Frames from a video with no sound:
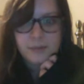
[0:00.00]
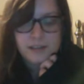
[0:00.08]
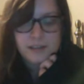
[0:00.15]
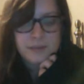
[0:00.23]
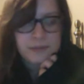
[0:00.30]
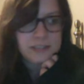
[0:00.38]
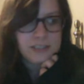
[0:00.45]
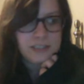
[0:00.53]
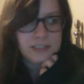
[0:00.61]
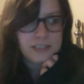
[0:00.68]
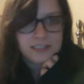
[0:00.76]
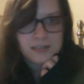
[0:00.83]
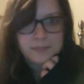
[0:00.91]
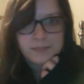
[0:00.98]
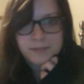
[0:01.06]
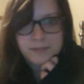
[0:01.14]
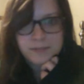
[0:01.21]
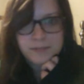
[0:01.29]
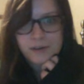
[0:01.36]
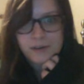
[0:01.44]
I mean, she doesn't come into
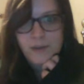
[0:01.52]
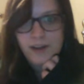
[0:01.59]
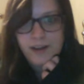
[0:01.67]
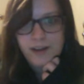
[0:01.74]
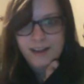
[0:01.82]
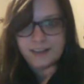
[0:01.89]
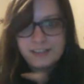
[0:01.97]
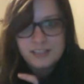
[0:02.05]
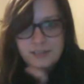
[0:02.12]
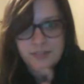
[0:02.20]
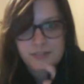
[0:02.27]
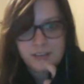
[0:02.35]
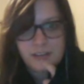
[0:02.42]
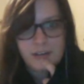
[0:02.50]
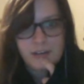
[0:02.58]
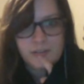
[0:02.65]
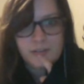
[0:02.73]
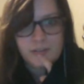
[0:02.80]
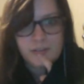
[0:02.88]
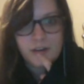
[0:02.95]
play for a while. I actually have a figure of
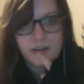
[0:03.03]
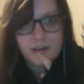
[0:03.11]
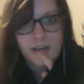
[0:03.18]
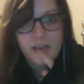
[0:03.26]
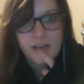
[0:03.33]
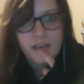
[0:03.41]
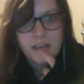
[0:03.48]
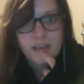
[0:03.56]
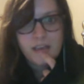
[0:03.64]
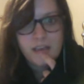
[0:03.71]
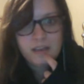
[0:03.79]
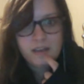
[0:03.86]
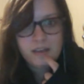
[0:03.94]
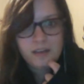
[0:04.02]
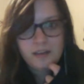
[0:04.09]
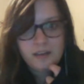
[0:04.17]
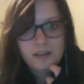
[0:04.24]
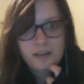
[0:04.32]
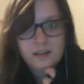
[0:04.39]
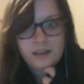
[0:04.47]
her,
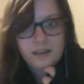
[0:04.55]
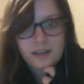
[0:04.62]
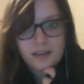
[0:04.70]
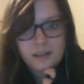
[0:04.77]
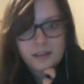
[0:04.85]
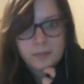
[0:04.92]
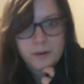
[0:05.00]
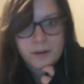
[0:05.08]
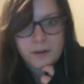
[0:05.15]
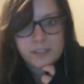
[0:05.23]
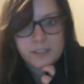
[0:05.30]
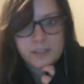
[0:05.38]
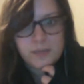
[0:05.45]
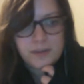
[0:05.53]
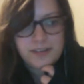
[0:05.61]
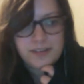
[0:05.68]
and I gotta get the Mara Jade one.